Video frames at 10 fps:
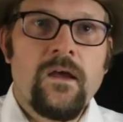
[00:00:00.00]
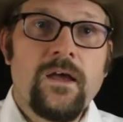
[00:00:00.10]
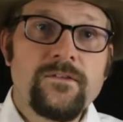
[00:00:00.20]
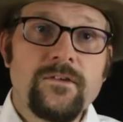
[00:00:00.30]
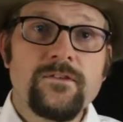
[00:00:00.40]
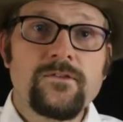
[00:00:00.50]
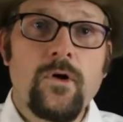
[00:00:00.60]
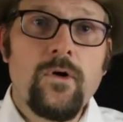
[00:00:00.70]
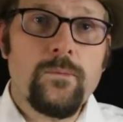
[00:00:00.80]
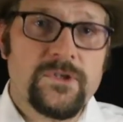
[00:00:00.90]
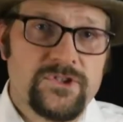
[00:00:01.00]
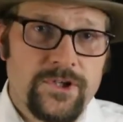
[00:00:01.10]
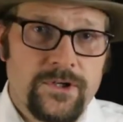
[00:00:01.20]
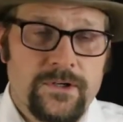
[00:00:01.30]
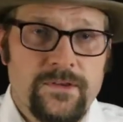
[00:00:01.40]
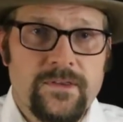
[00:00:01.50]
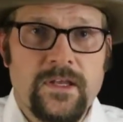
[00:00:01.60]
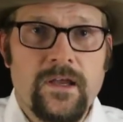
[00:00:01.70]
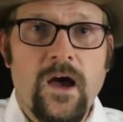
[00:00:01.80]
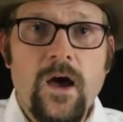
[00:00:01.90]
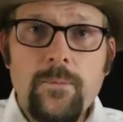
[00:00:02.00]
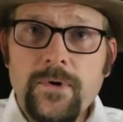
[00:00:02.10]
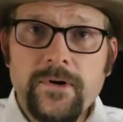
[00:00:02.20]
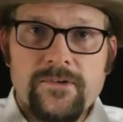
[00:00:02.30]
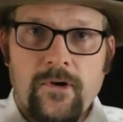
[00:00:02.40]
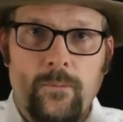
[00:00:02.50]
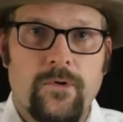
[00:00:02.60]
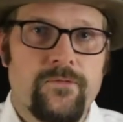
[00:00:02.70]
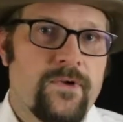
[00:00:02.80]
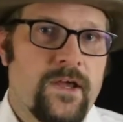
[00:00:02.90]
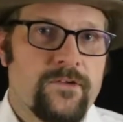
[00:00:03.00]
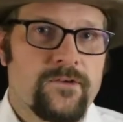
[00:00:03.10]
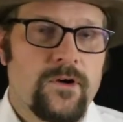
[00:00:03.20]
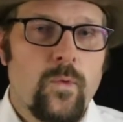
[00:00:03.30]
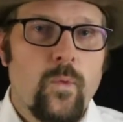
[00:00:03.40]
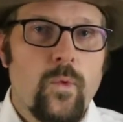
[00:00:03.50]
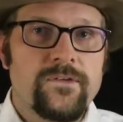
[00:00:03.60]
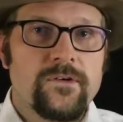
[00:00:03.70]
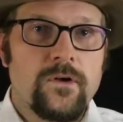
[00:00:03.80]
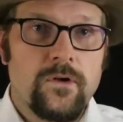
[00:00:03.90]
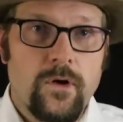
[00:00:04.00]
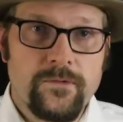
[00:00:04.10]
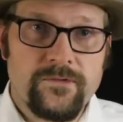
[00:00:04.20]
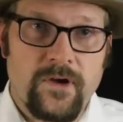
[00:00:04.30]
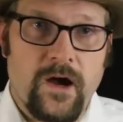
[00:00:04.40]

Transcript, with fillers: As the skull matured, the upper temporal fenestra was closed